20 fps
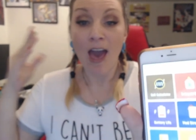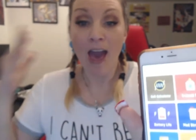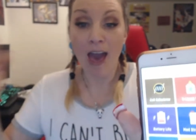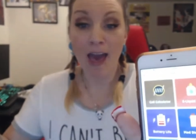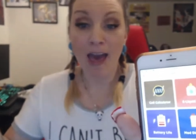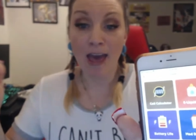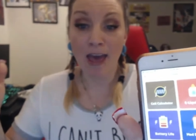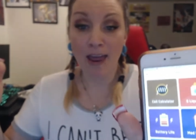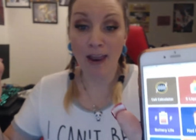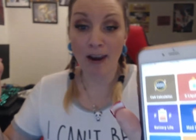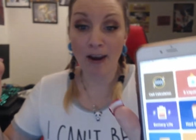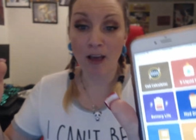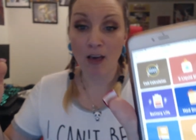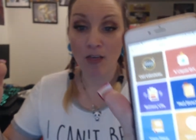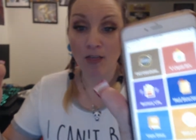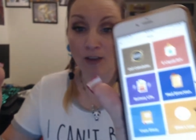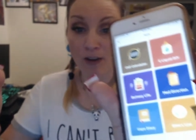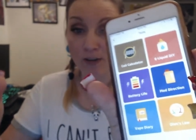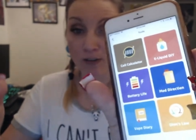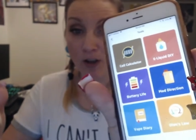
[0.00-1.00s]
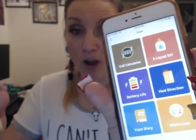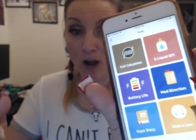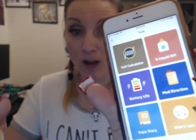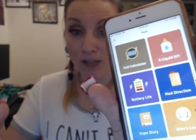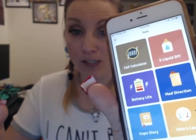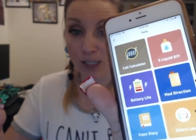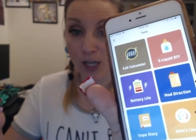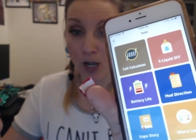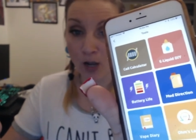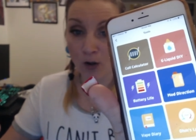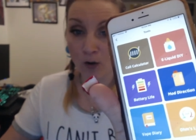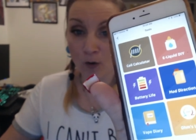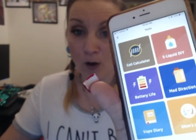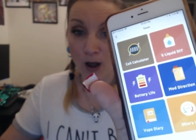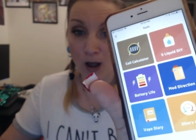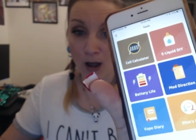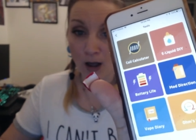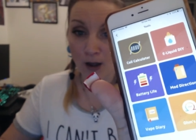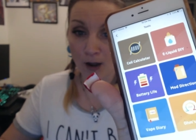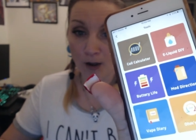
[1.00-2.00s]
And there's also
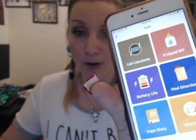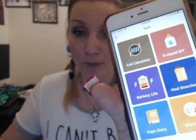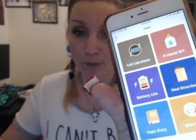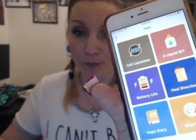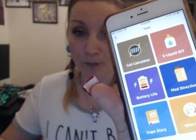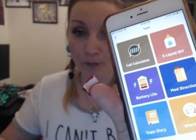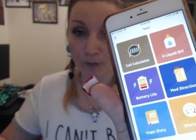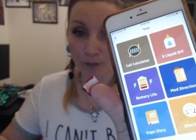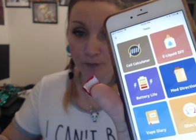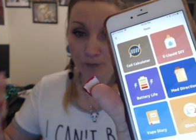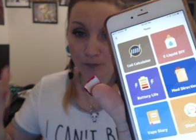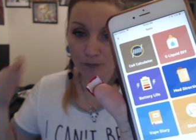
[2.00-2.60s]
um,